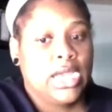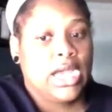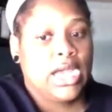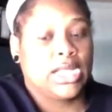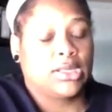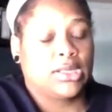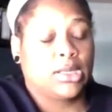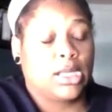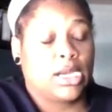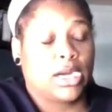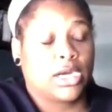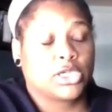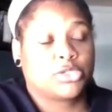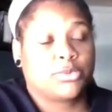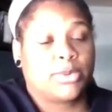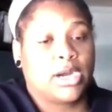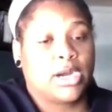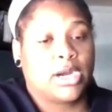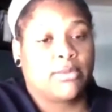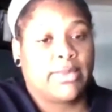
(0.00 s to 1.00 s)
A
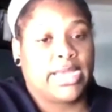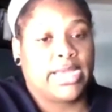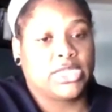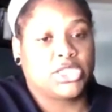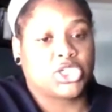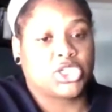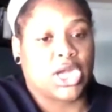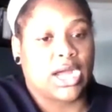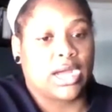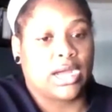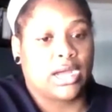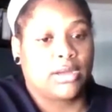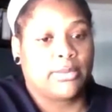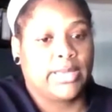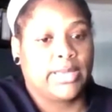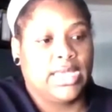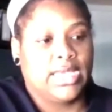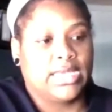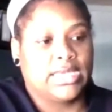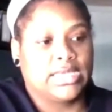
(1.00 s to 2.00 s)
large part of my job
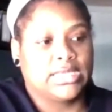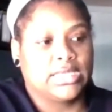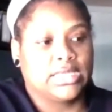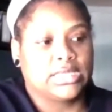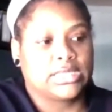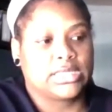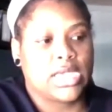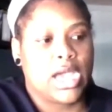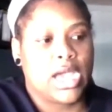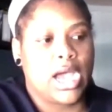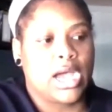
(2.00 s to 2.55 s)
is